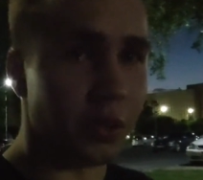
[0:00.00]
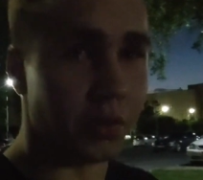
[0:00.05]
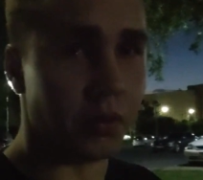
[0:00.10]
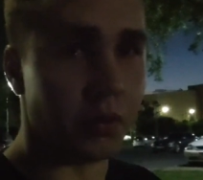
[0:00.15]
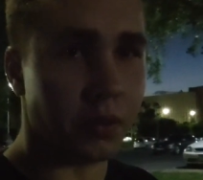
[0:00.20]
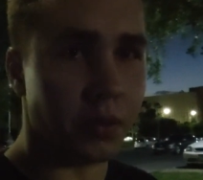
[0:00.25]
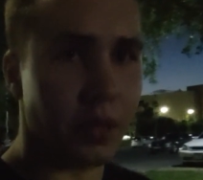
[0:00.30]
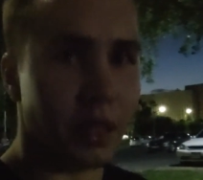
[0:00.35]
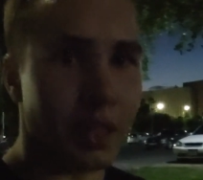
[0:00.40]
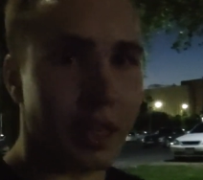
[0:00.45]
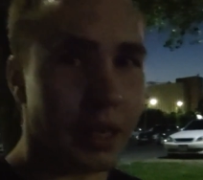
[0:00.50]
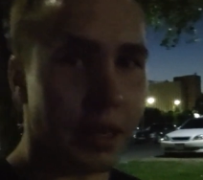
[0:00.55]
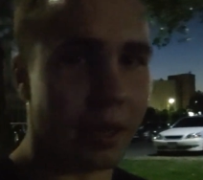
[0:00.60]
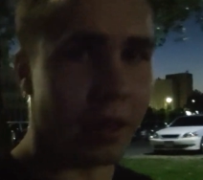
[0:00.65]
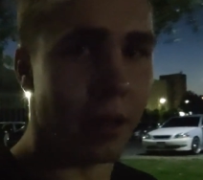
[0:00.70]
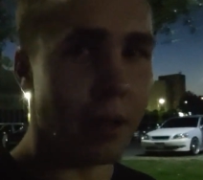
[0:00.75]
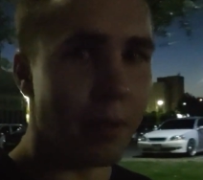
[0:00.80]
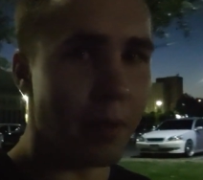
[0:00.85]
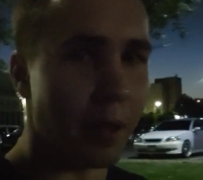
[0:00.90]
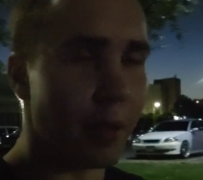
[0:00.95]
of uh,
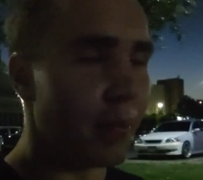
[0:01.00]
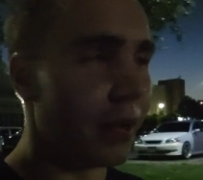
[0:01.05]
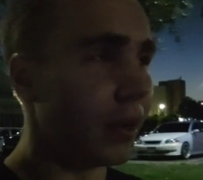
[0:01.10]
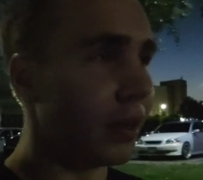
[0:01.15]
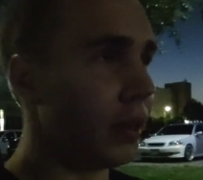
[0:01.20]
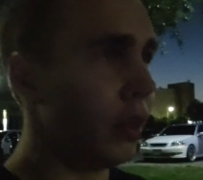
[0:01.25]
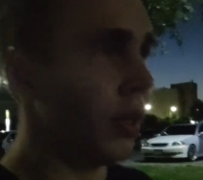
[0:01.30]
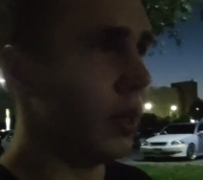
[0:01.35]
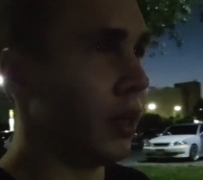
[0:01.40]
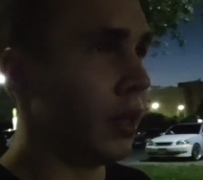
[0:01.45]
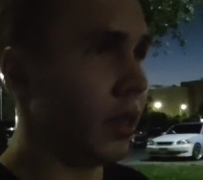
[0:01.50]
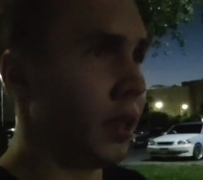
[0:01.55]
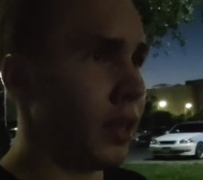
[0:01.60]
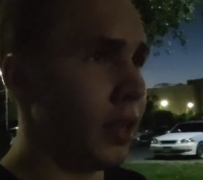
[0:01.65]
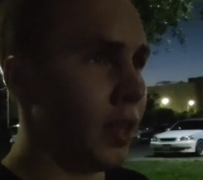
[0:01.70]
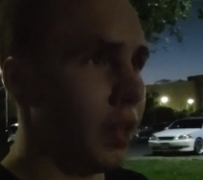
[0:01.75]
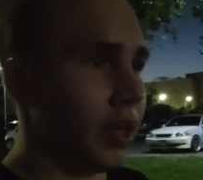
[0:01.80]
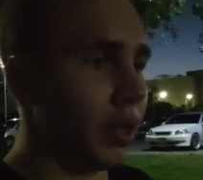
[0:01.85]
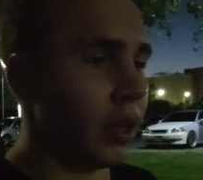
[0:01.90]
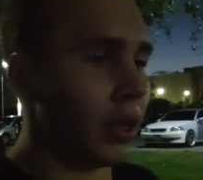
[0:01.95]
people
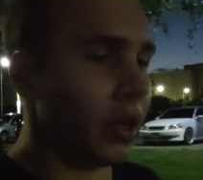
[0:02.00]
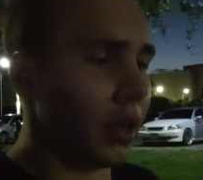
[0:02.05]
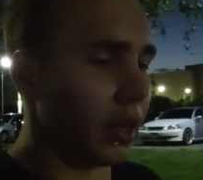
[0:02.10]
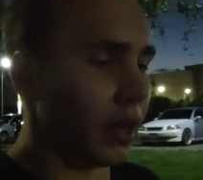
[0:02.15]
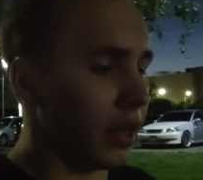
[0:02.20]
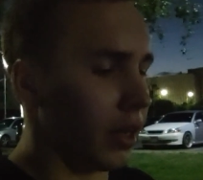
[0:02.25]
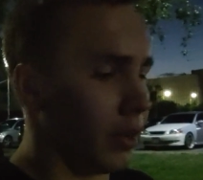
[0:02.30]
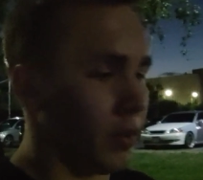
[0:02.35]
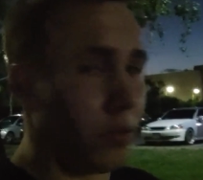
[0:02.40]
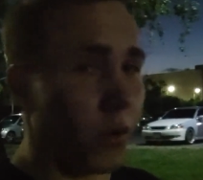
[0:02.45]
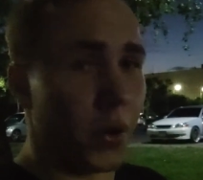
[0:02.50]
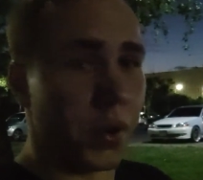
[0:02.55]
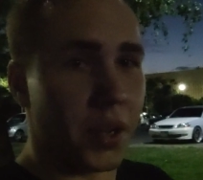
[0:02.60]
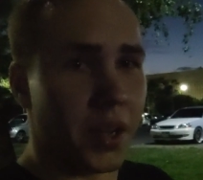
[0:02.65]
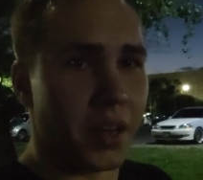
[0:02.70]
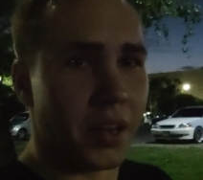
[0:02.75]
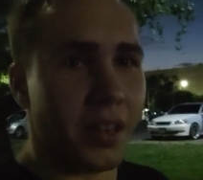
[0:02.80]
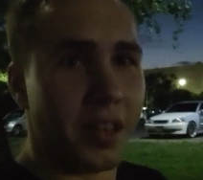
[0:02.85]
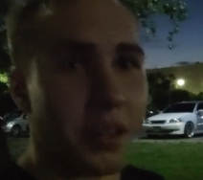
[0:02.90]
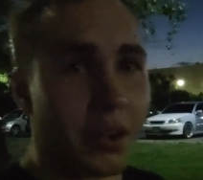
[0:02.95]
uh,
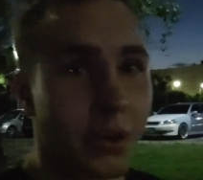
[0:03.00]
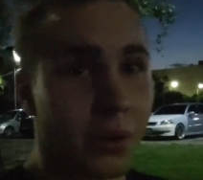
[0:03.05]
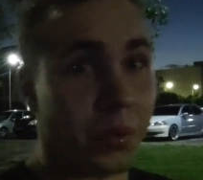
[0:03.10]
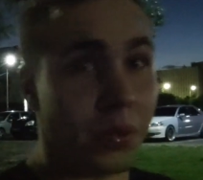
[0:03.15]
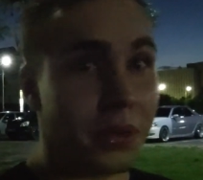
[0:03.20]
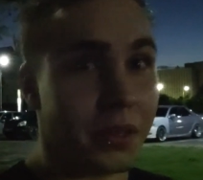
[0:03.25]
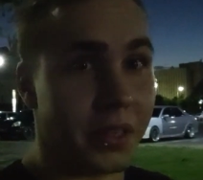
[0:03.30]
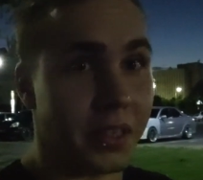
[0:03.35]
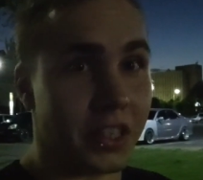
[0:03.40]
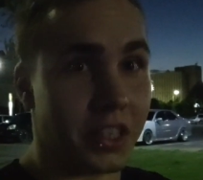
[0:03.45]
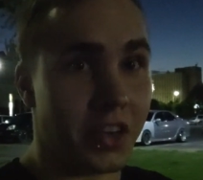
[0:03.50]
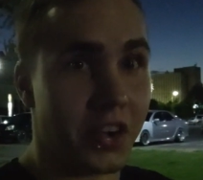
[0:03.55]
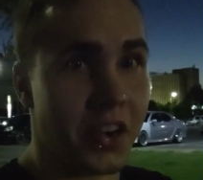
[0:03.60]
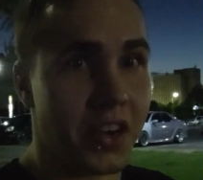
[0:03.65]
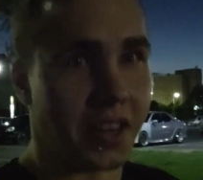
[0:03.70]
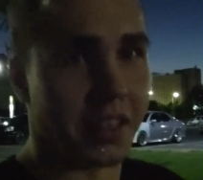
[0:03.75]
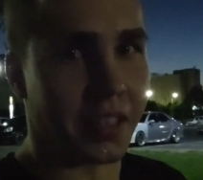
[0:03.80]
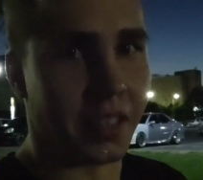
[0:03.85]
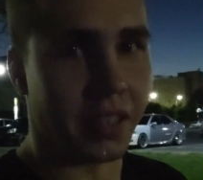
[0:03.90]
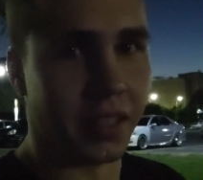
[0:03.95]
walking on the
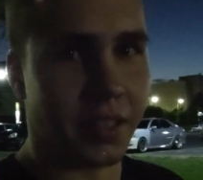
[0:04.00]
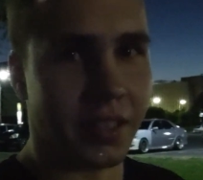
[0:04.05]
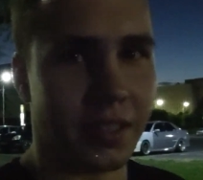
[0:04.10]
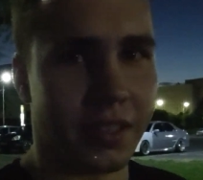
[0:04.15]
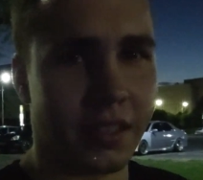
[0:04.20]
street,